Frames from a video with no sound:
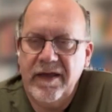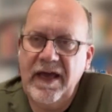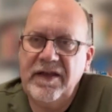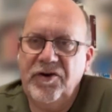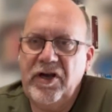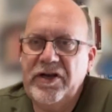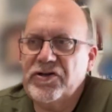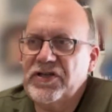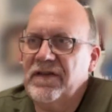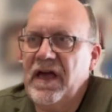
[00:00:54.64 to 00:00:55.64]
Yeah, it's very
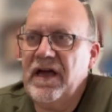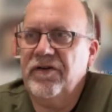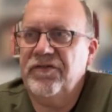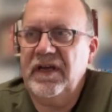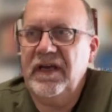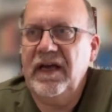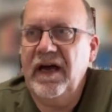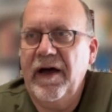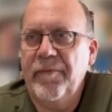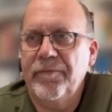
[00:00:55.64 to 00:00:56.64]
interesting, the
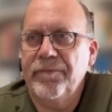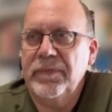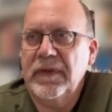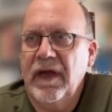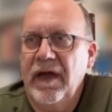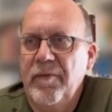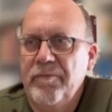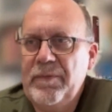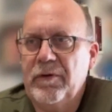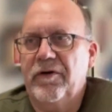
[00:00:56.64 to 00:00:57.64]
ARC. Um,
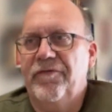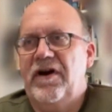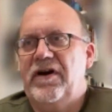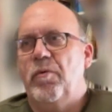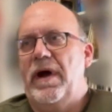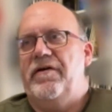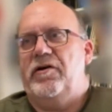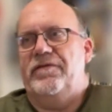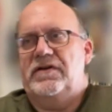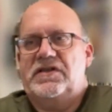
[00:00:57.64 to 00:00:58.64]
people are very
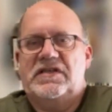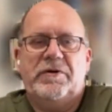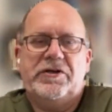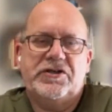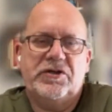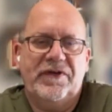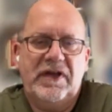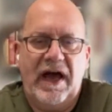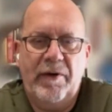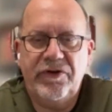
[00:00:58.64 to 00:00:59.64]
wary of it, suspicious of
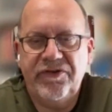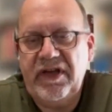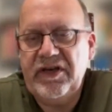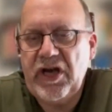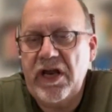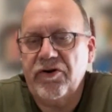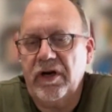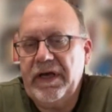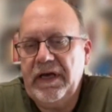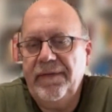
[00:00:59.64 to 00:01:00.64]
it. I would say
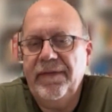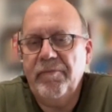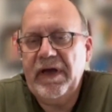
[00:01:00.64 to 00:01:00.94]
generally in the